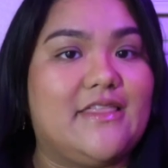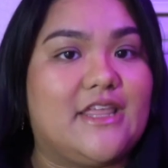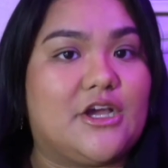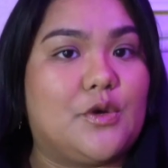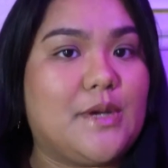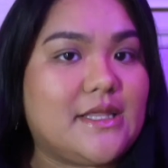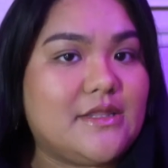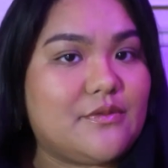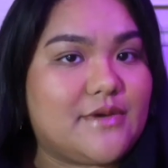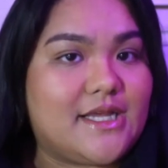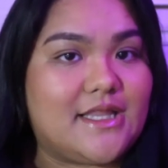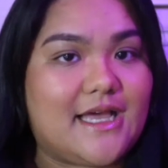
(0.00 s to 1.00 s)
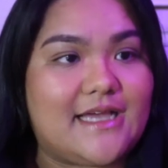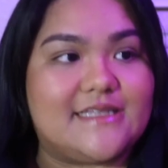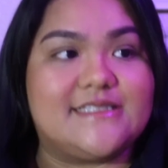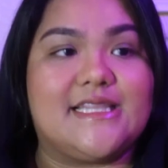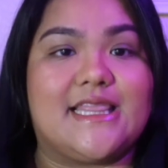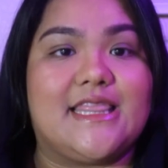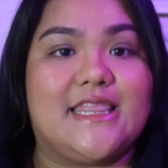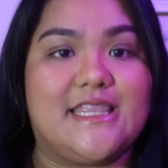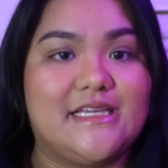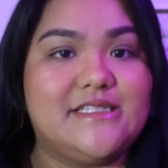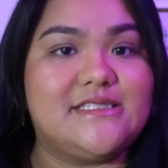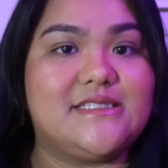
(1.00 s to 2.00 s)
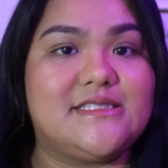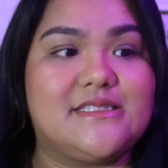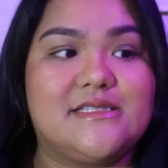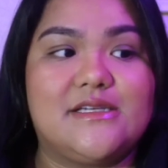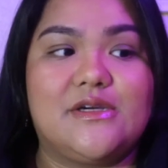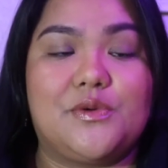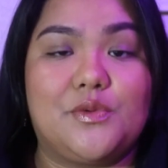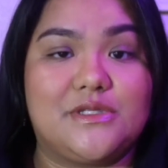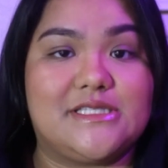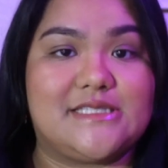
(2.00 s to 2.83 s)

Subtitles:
And they quickly realized that this was a